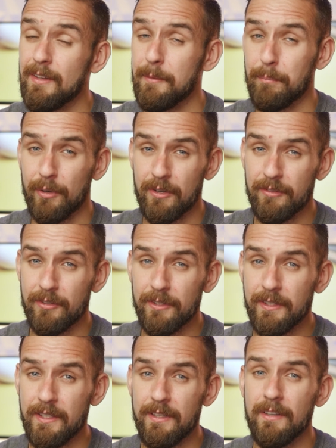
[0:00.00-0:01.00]
And
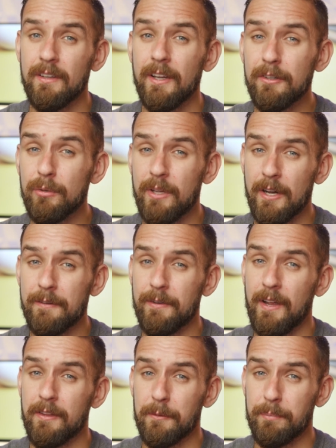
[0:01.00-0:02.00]
personally, I don't care for how the